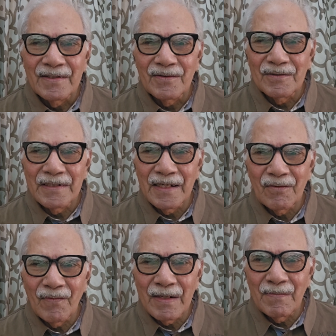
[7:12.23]
So thank
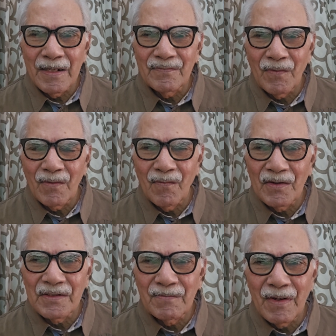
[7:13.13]
you very much for
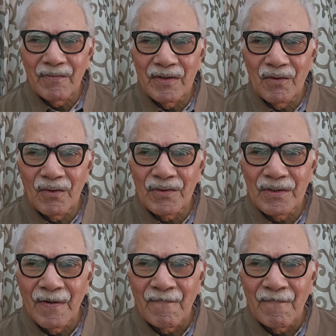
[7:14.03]
watching my videos,